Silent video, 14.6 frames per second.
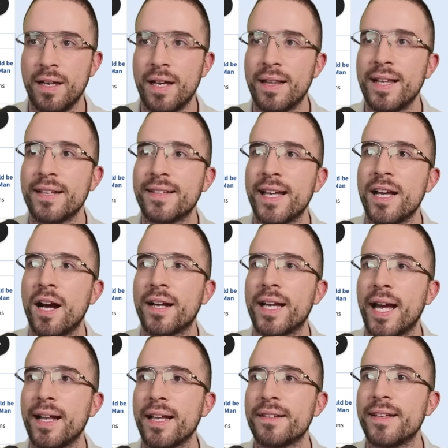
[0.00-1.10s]
Let's
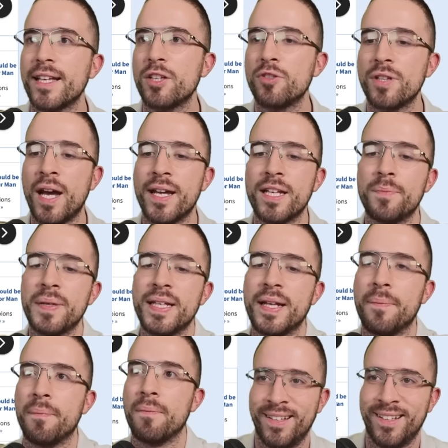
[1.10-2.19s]
say United beat them.